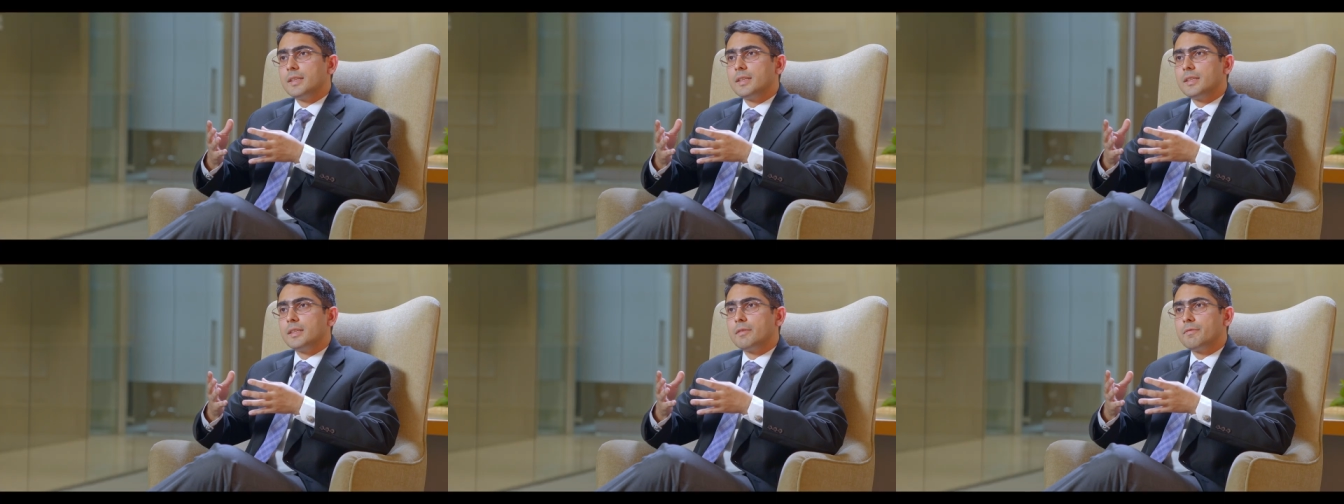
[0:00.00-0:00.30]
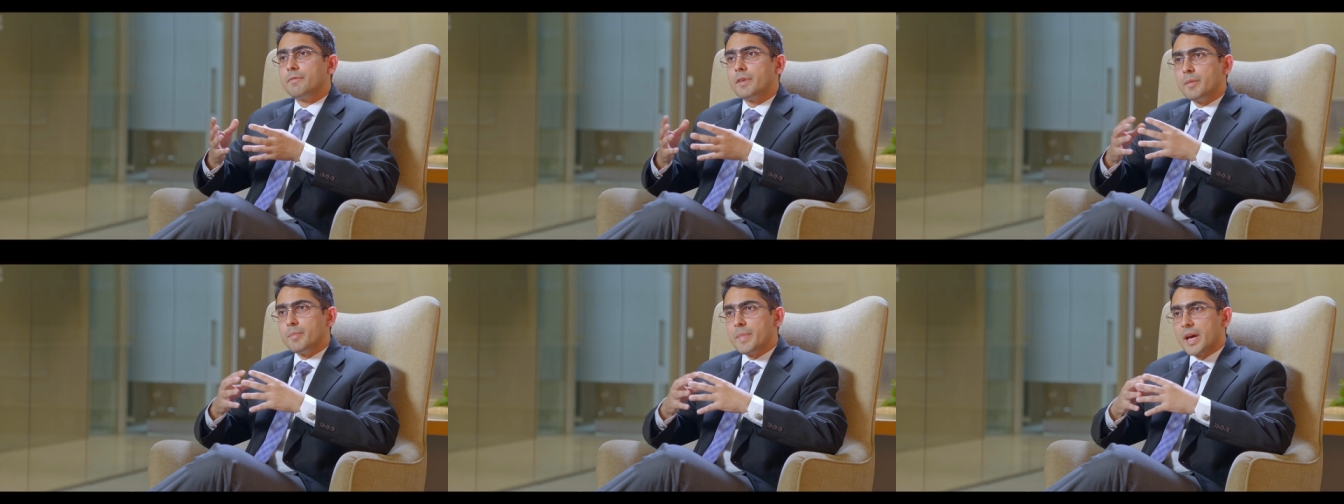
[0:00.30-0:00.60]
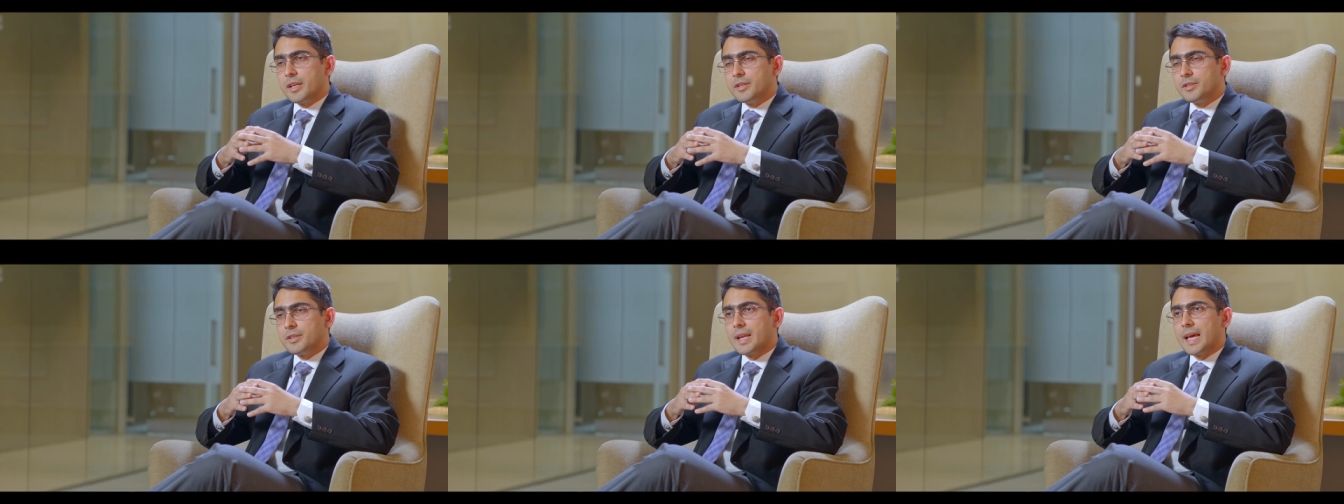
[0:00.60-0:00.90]
the fund
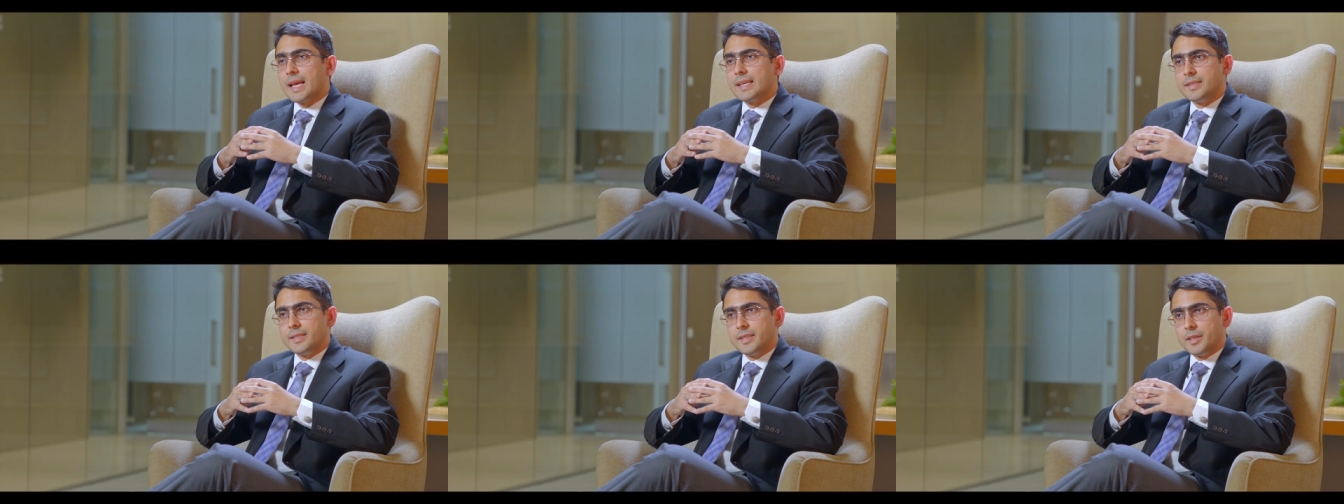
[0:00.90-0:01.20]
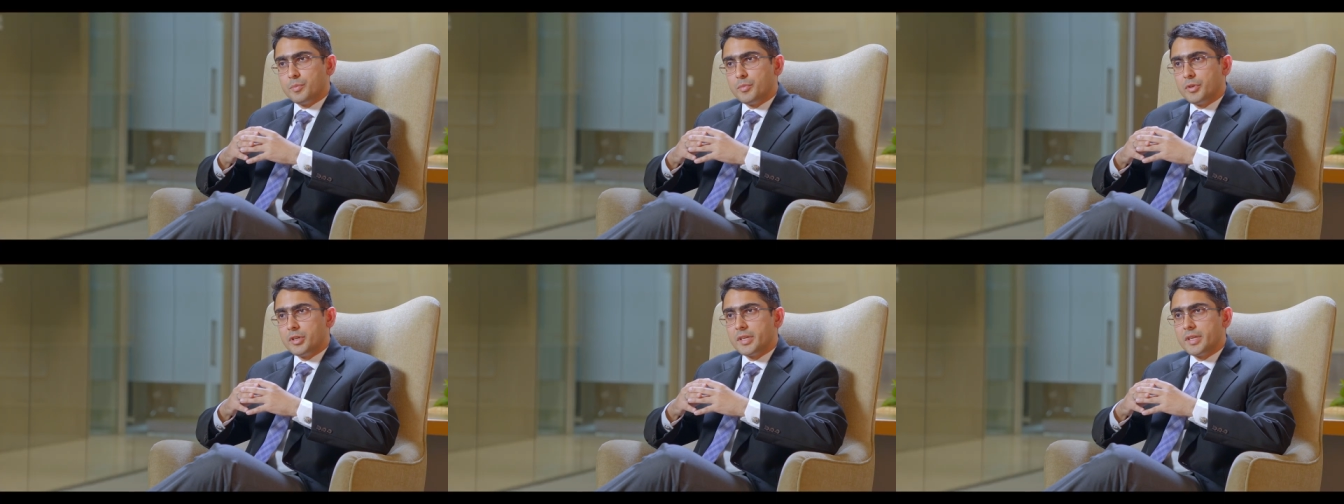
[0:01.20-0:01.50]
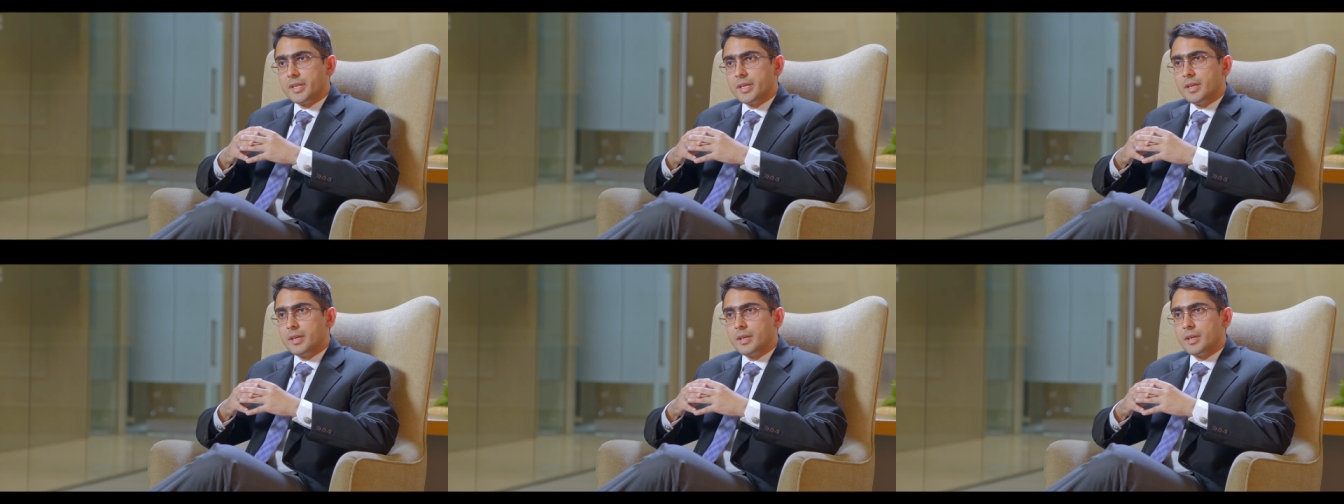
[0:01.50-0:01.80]
manager has the
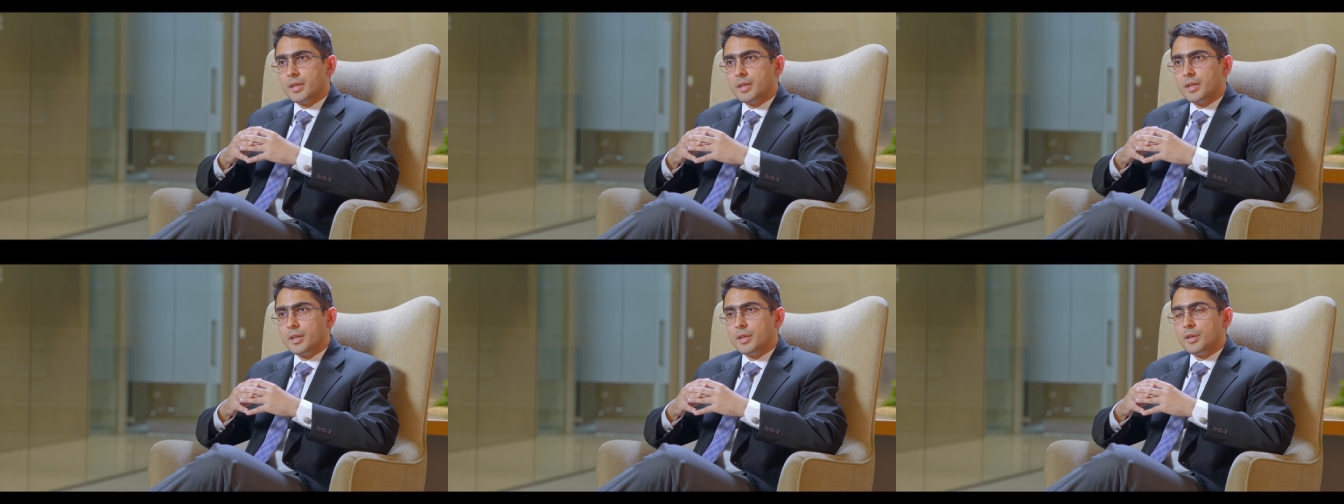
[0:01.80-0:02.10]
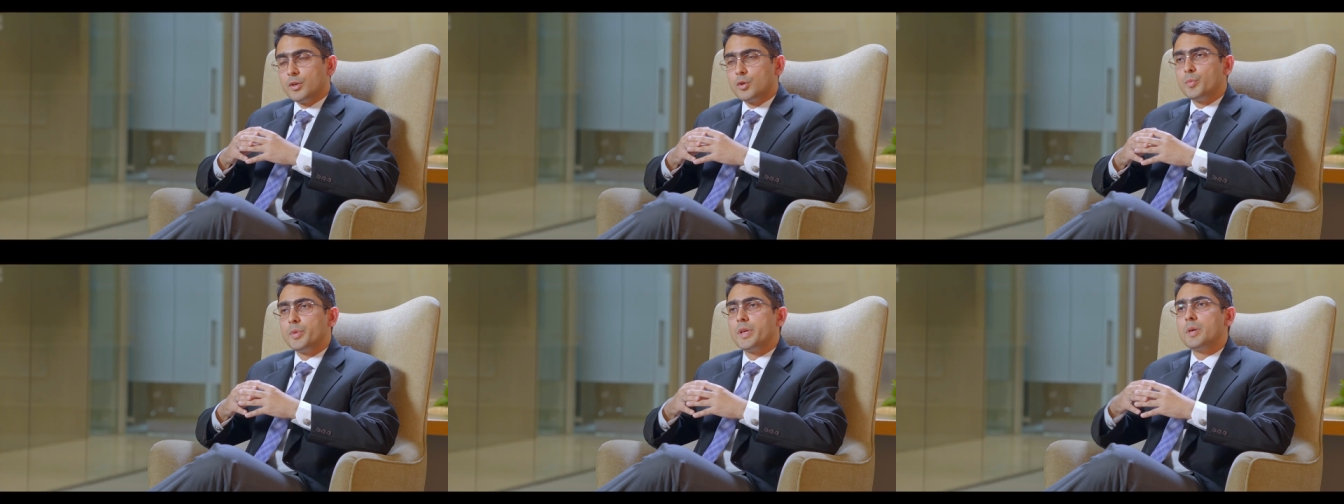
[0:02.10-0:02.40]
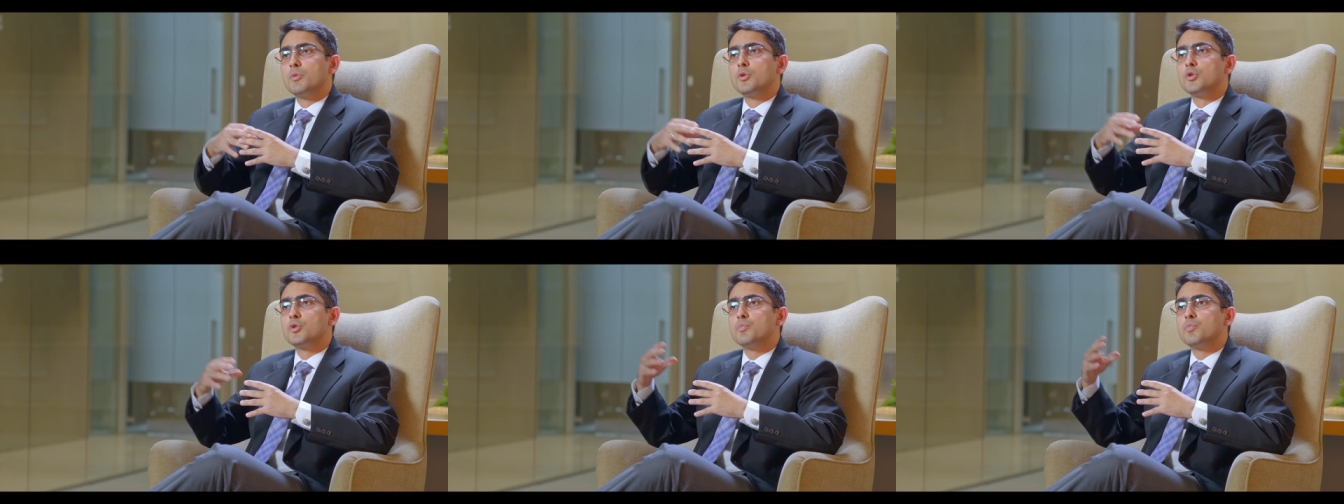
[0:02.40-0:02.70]
ability to be
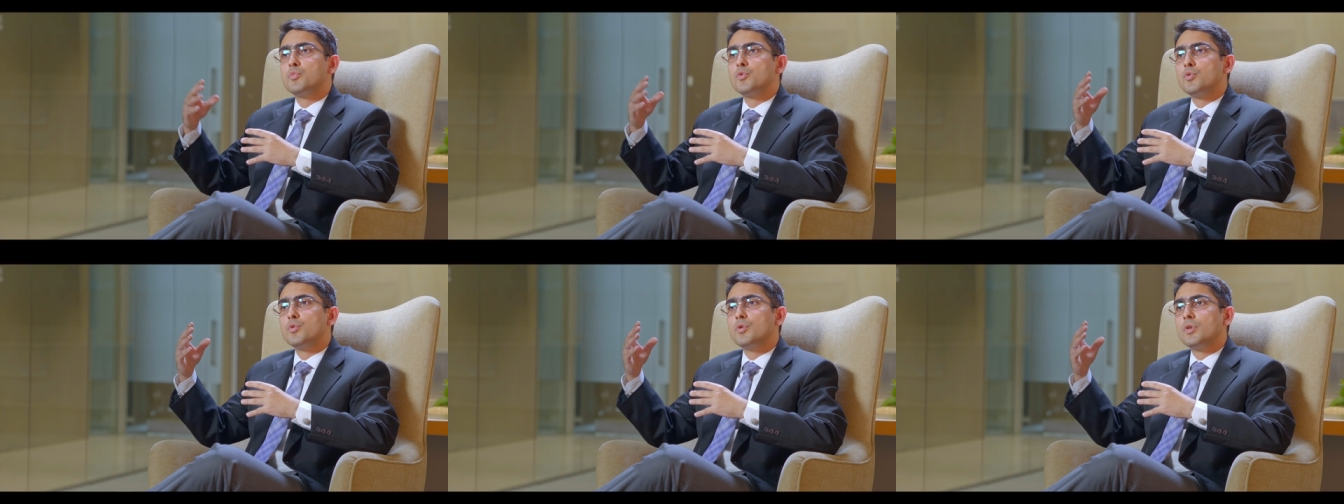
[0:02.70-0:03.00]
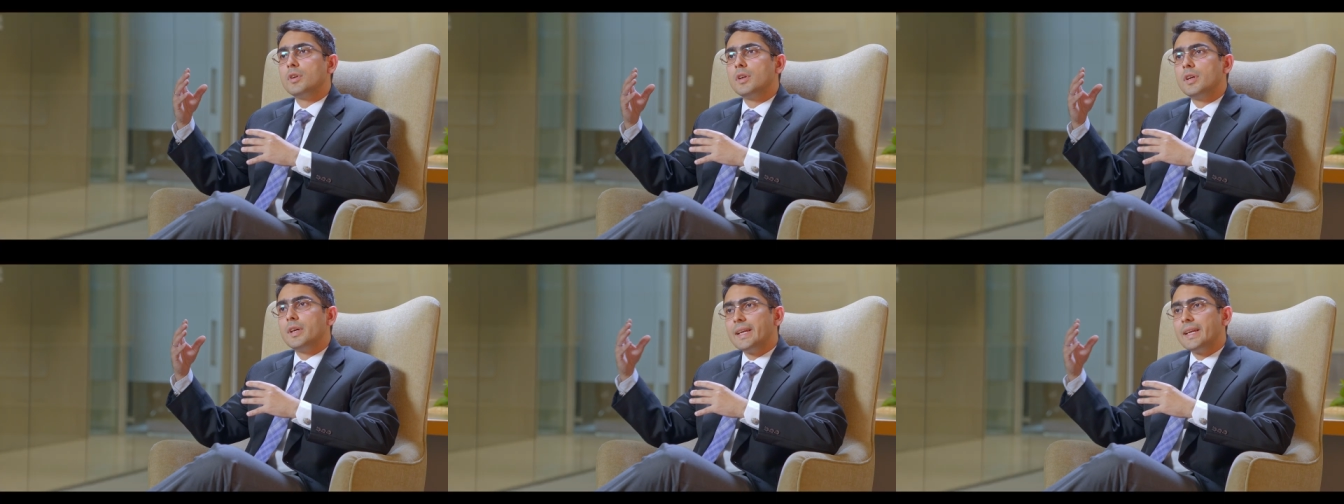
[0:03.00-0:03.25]
able to pool